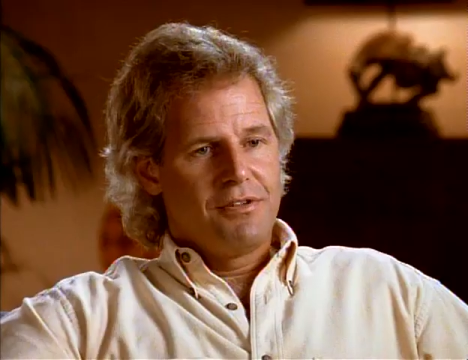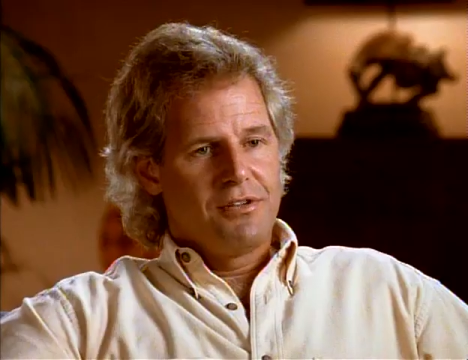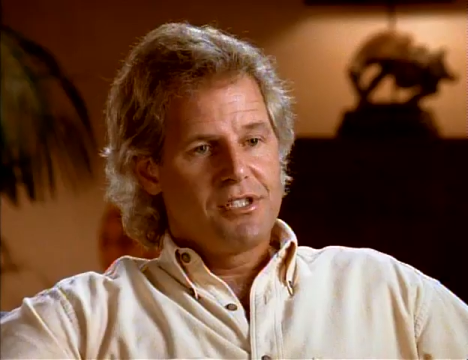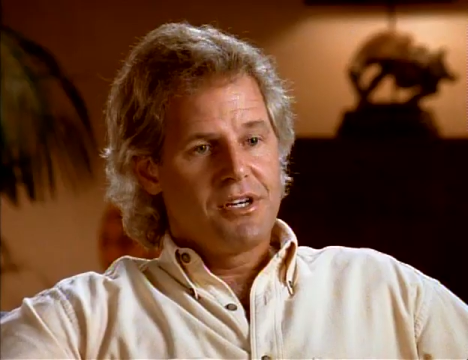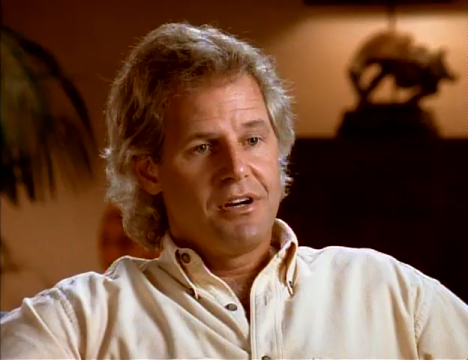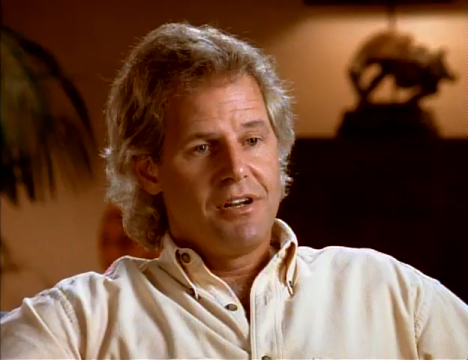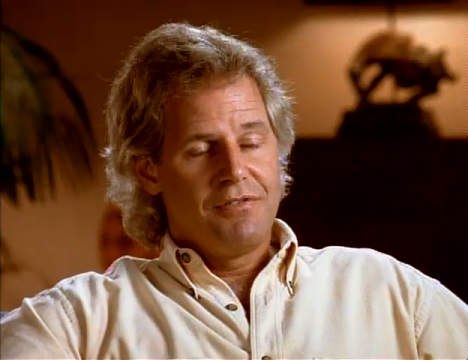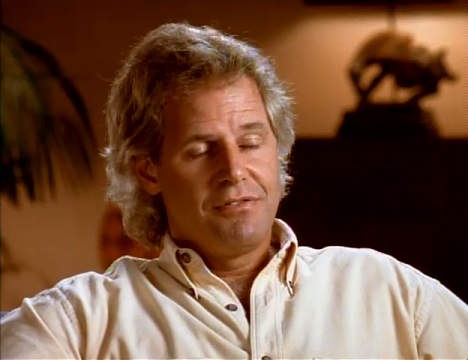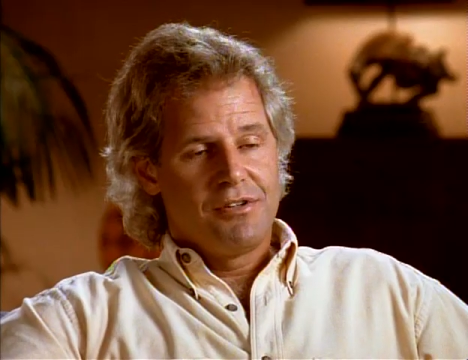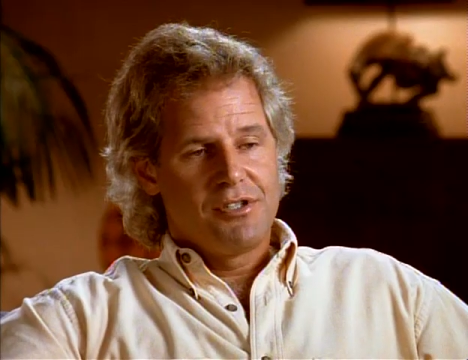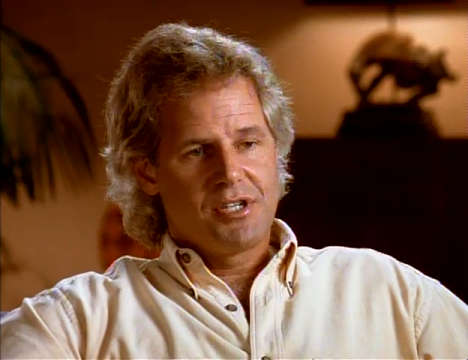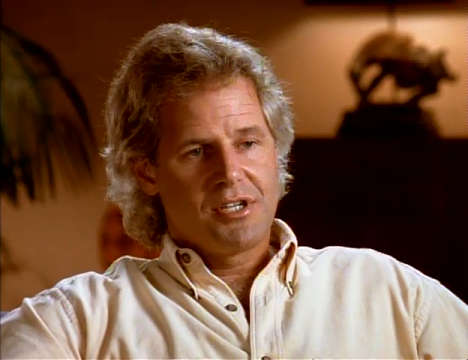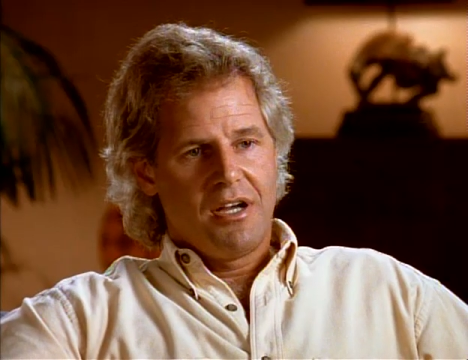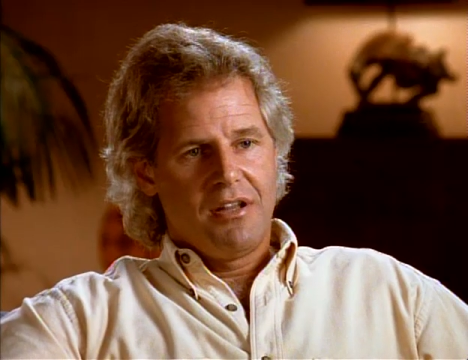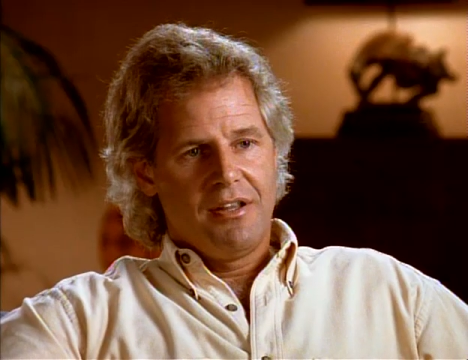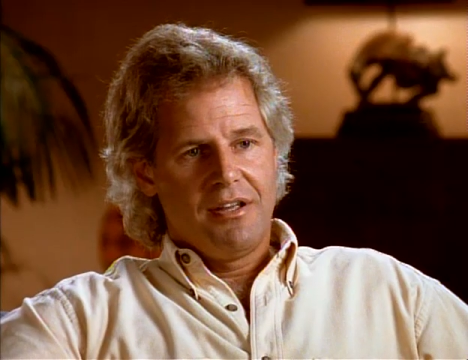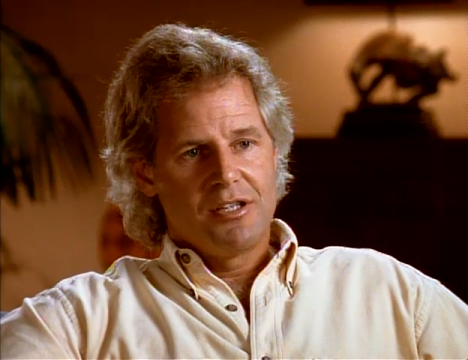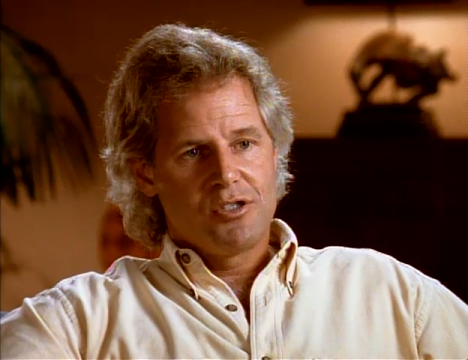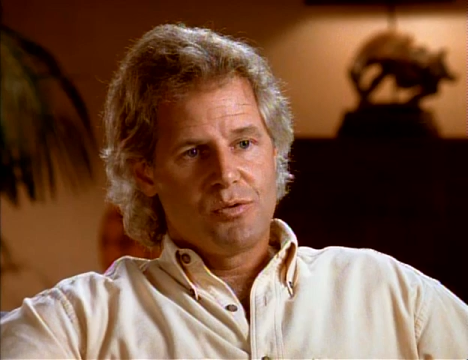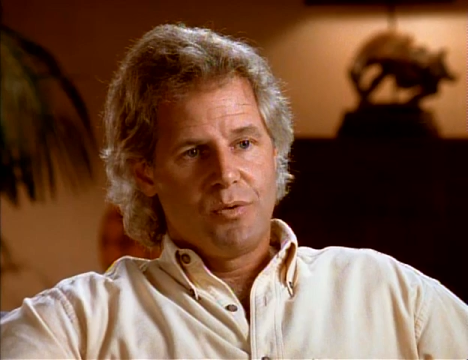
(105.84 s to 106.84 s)
for and for
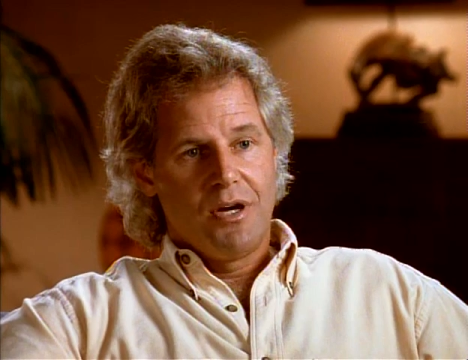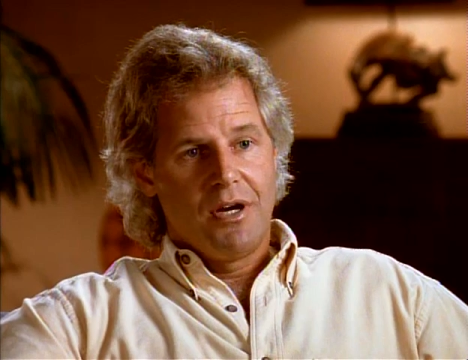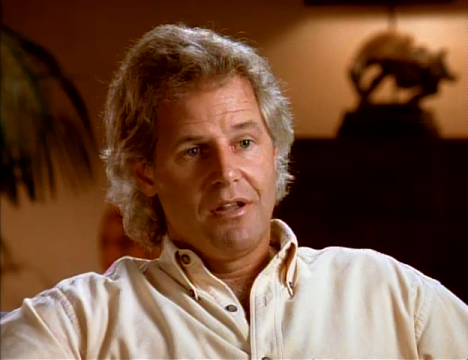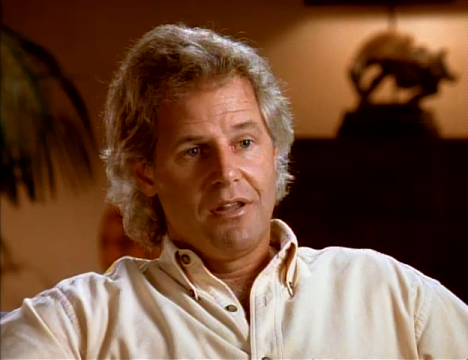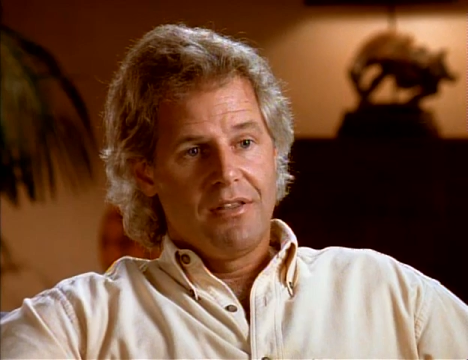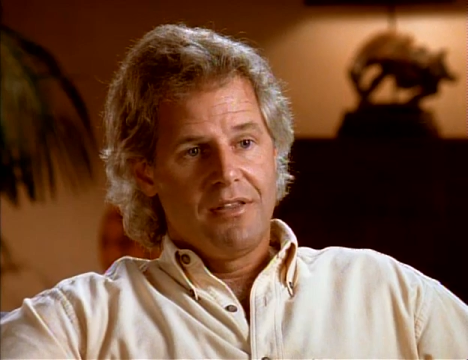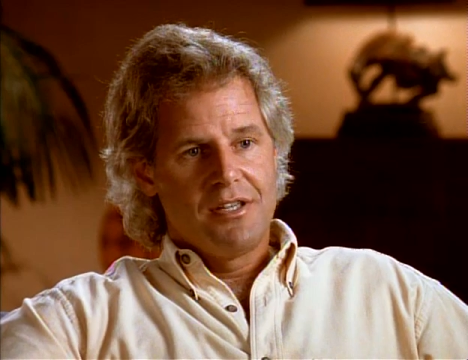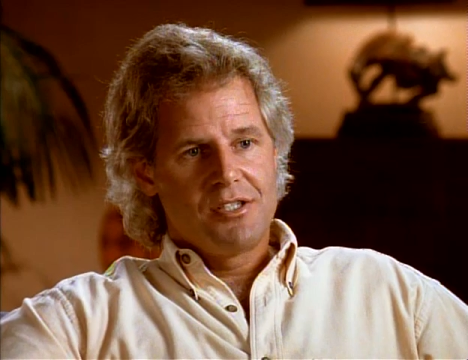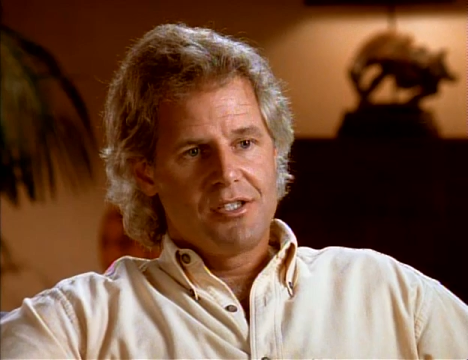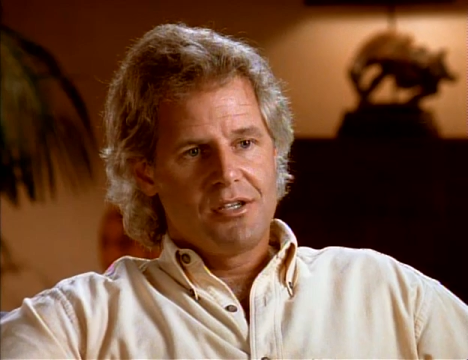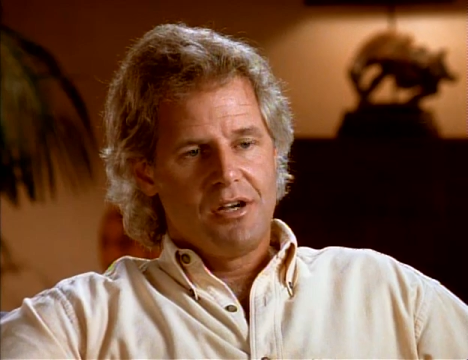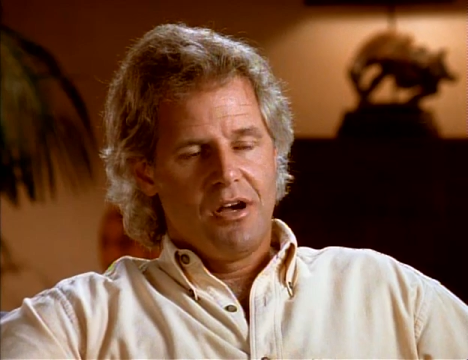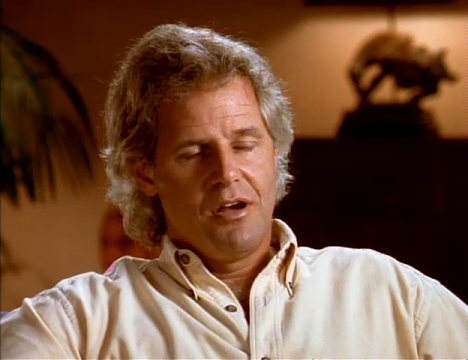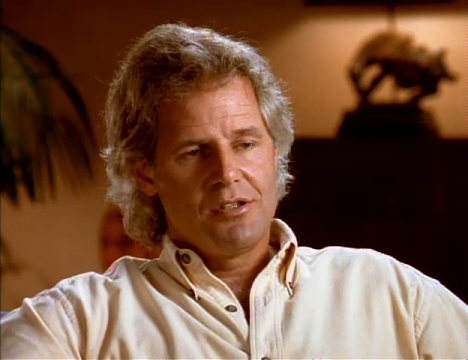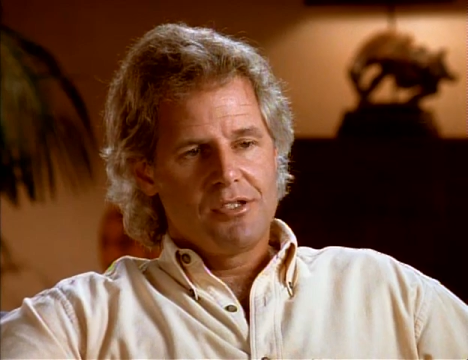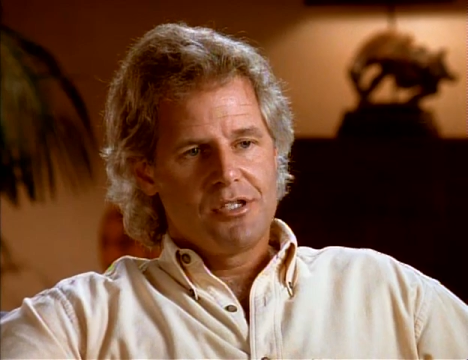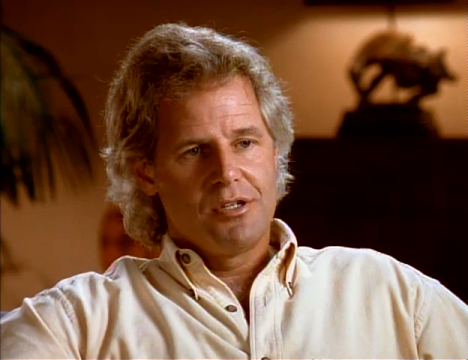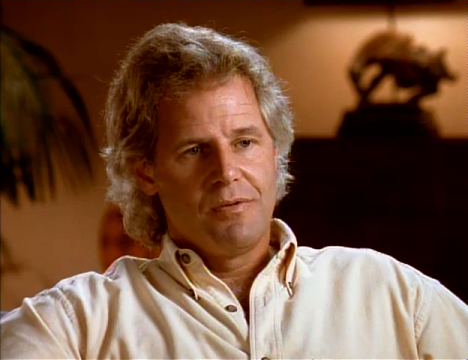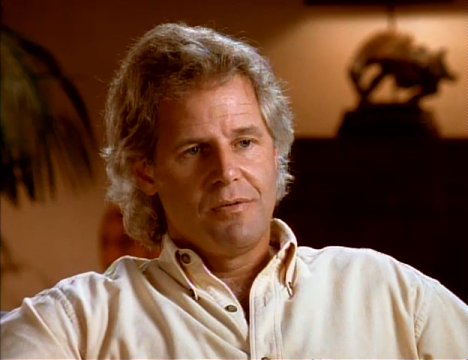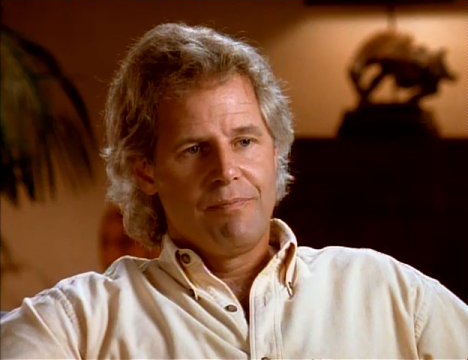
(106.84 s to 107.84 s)
Scully as well. This
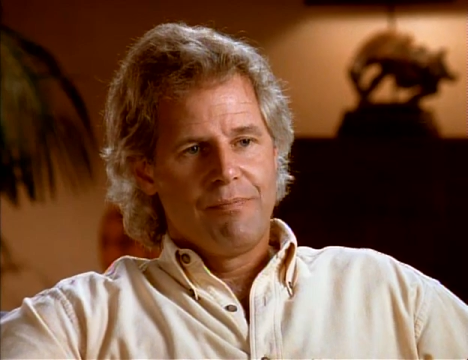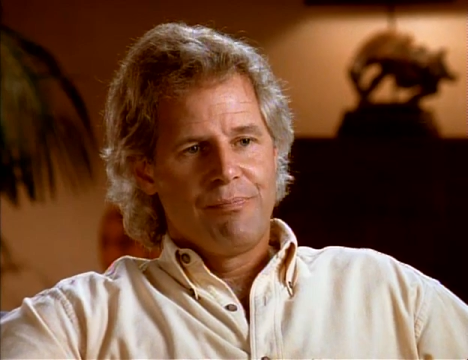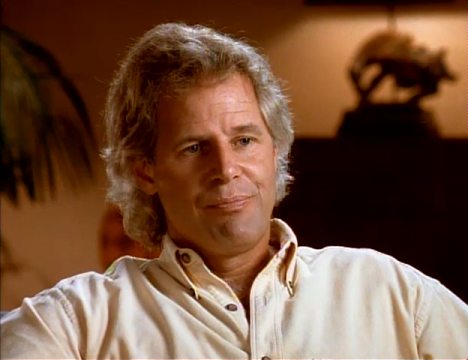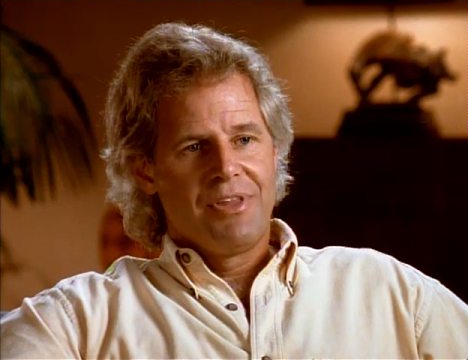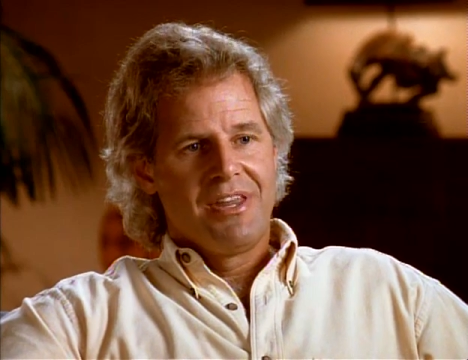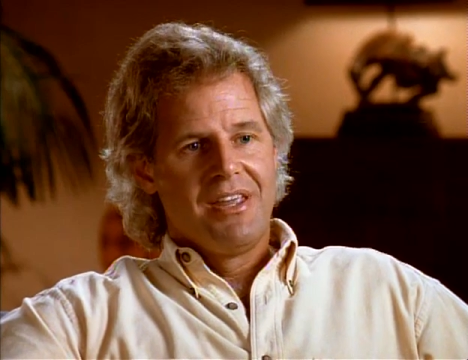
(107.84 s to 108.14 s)
also